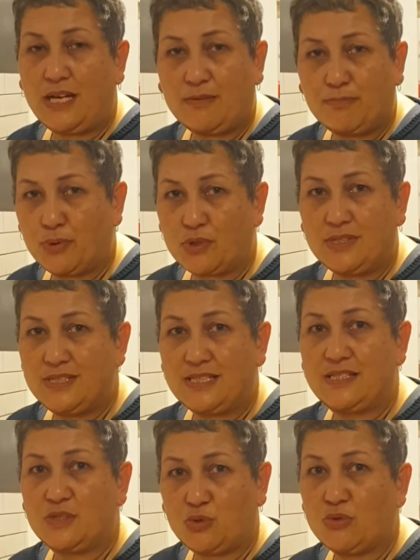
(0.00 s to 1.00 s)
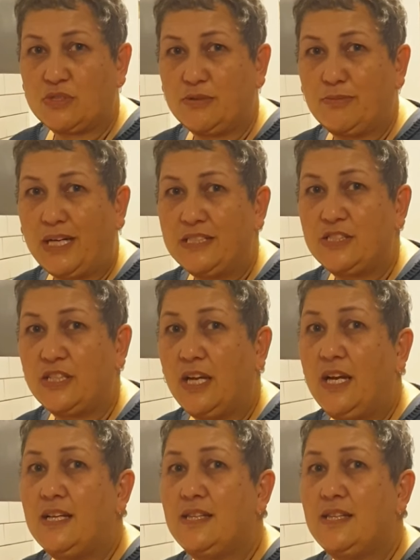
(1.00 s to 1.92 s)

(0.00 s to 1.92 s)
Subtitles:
out and Brooklyn doesn't talk too much,